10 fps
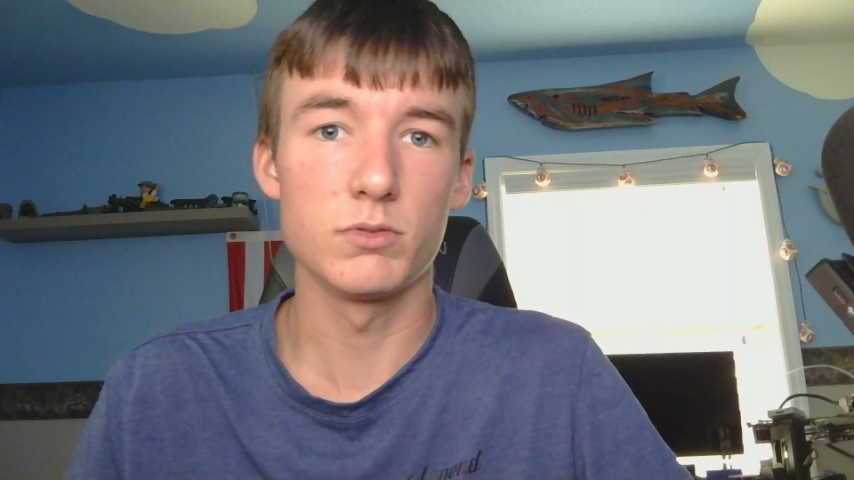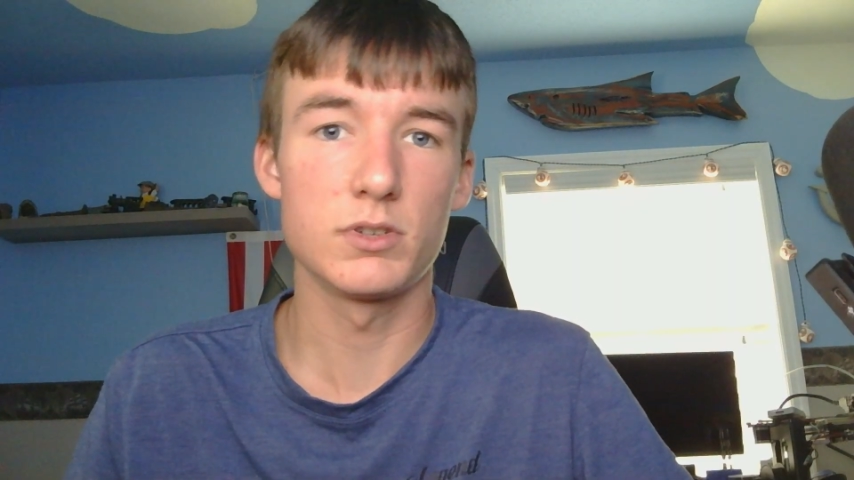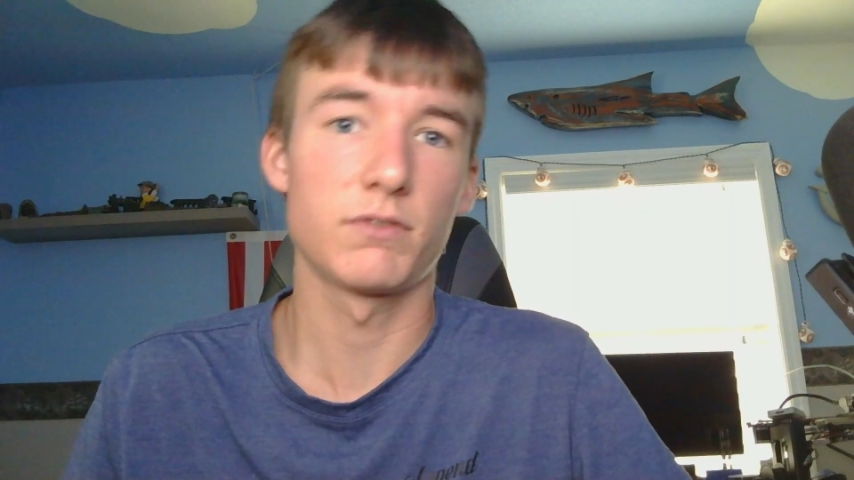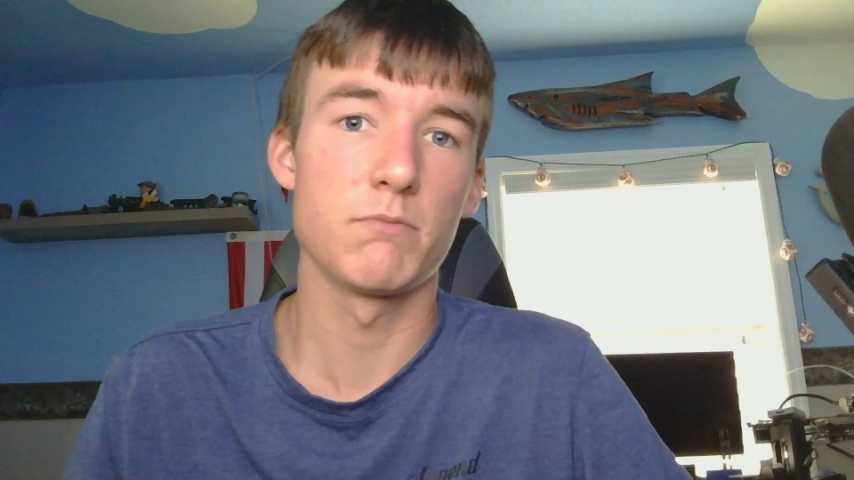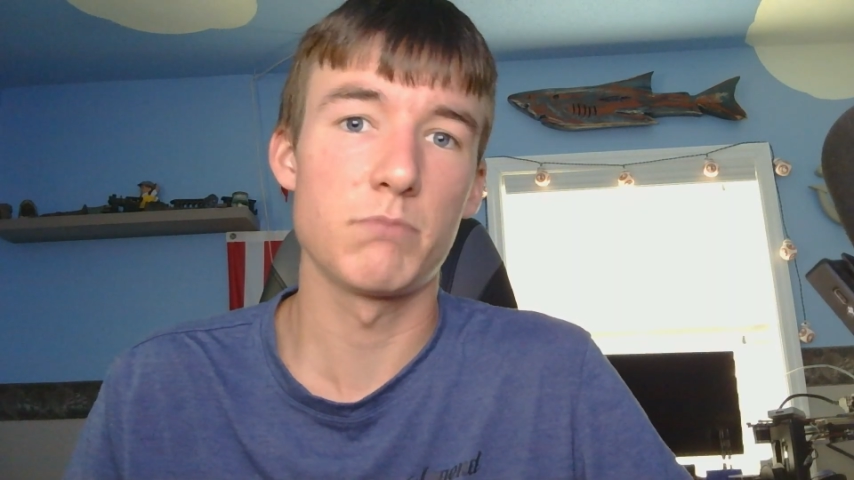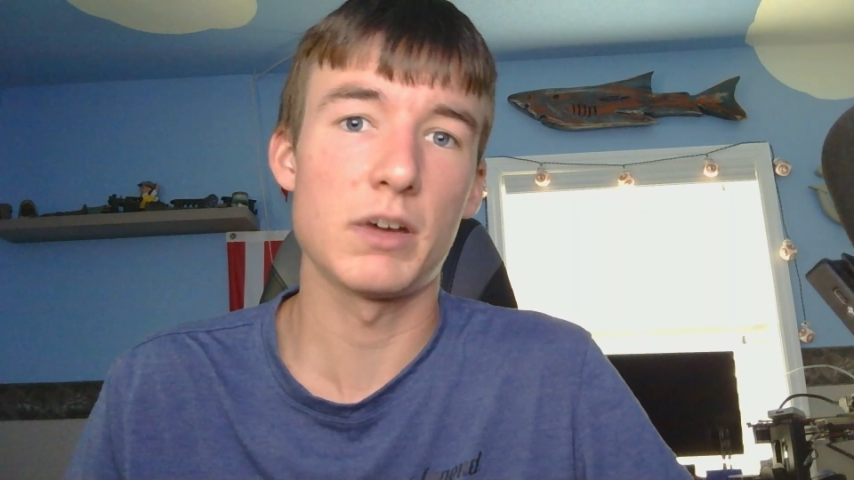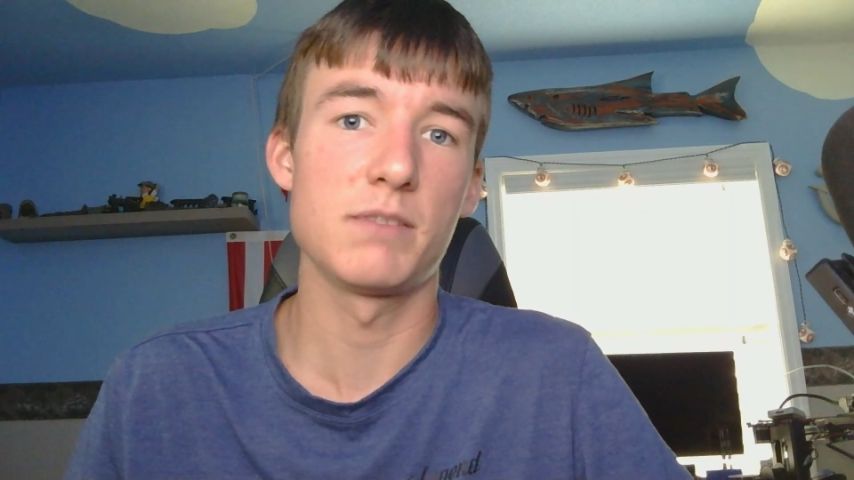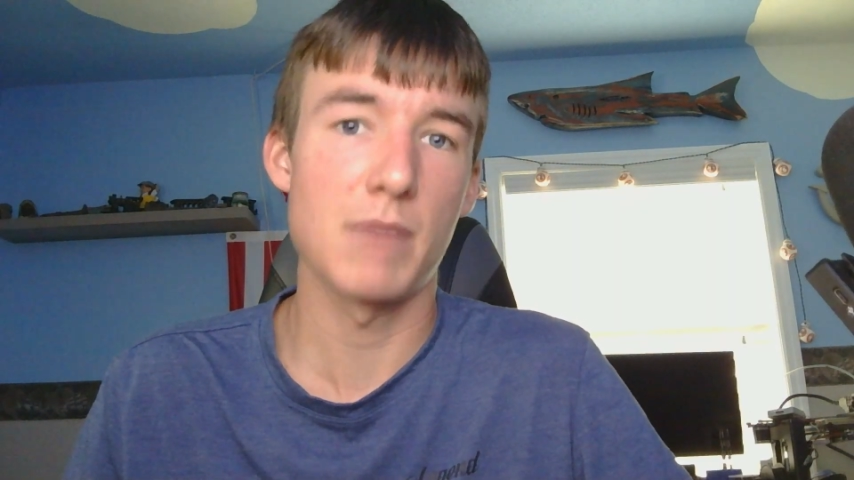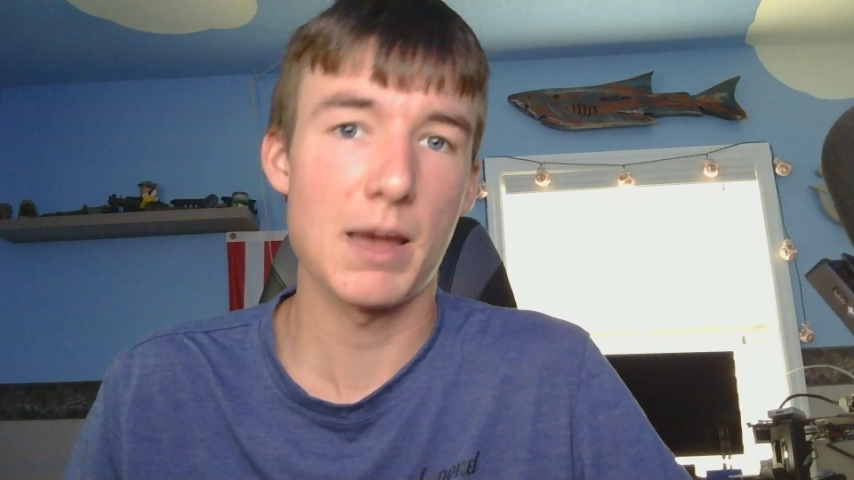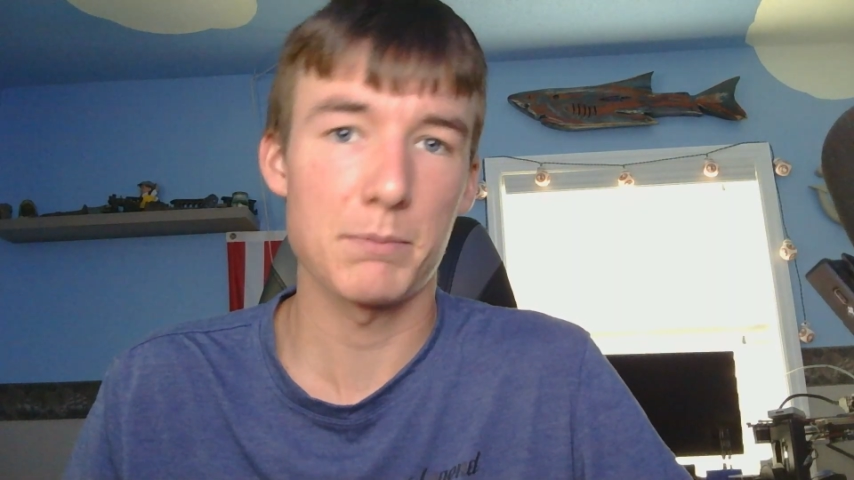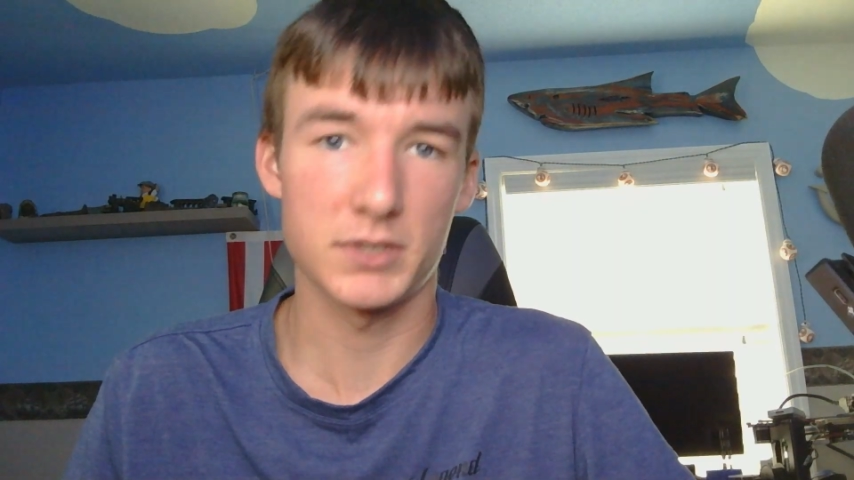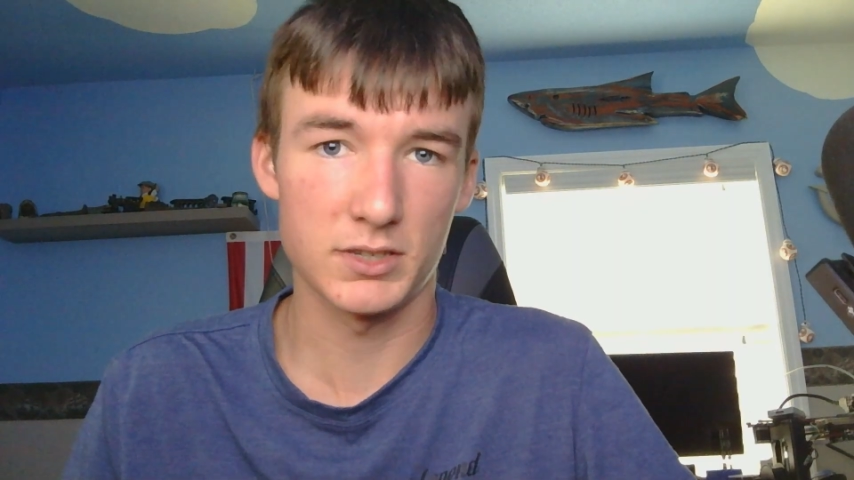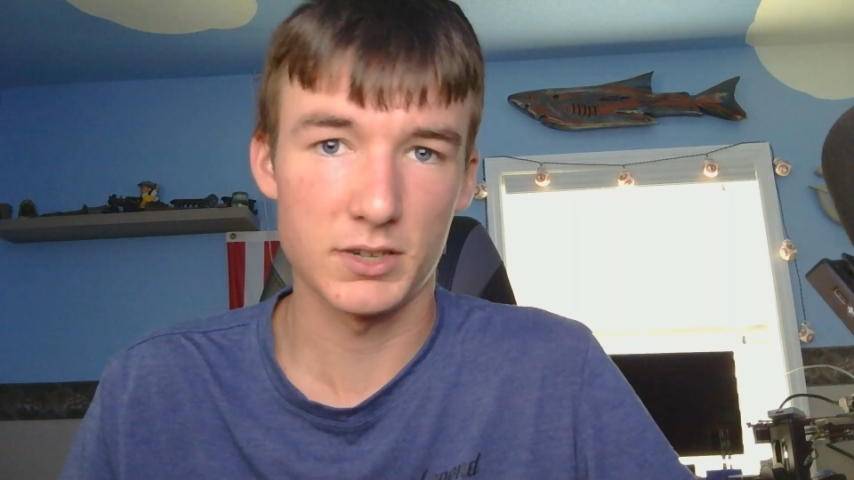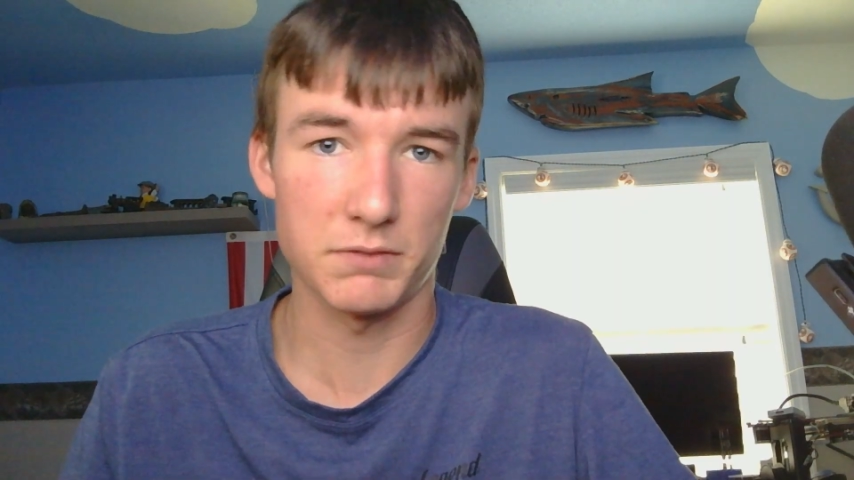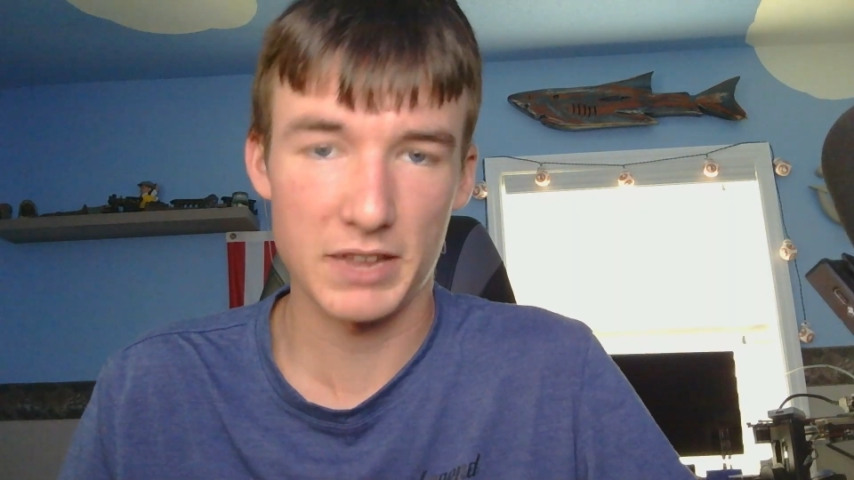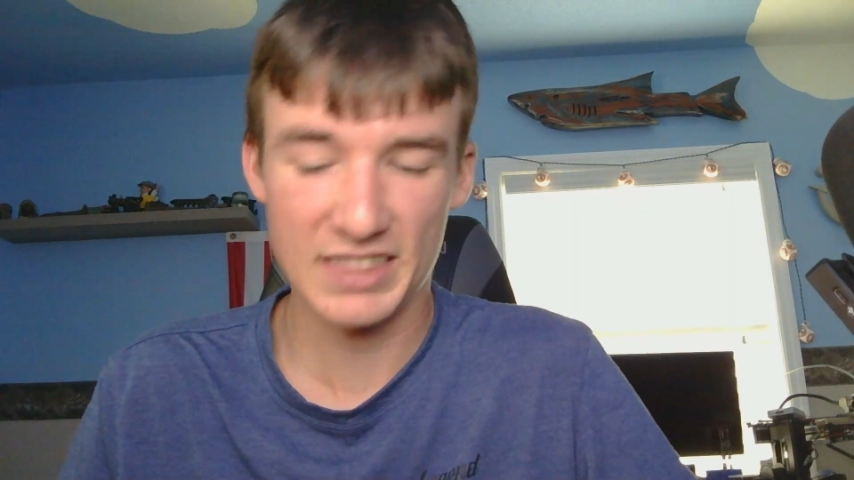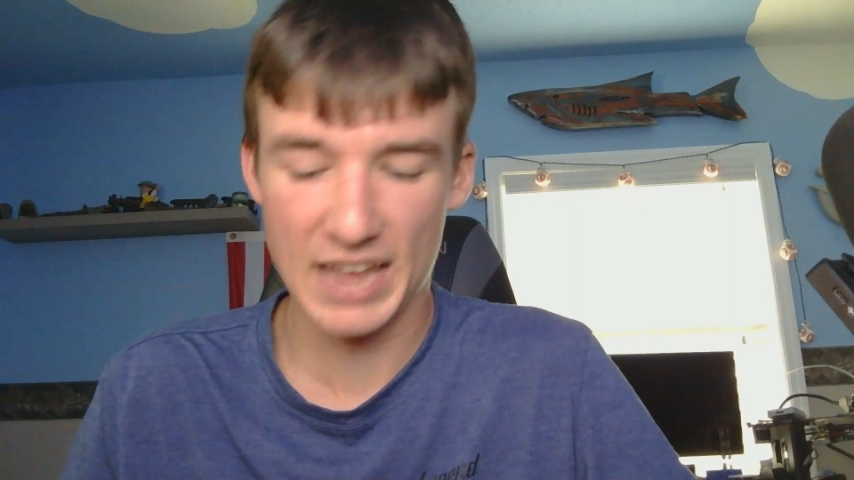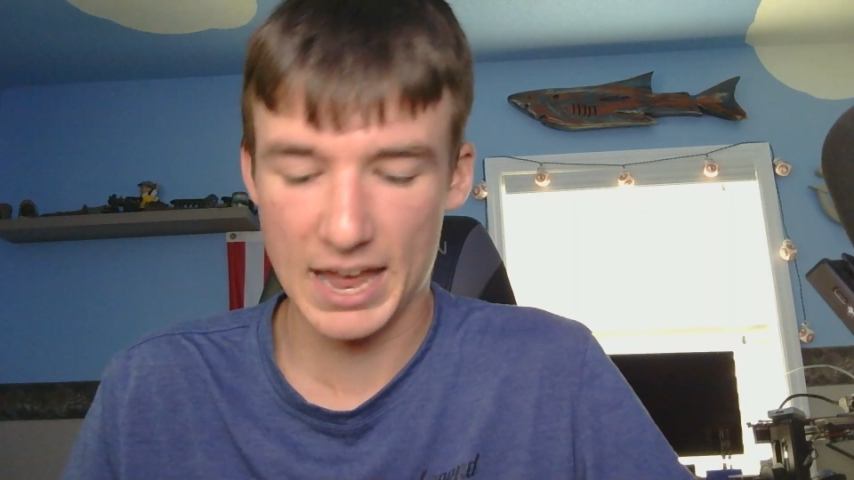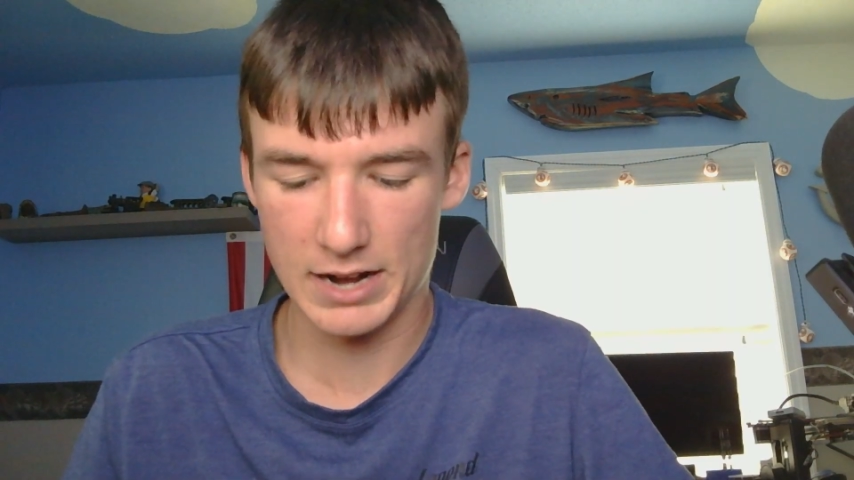different button maps and stuff like that.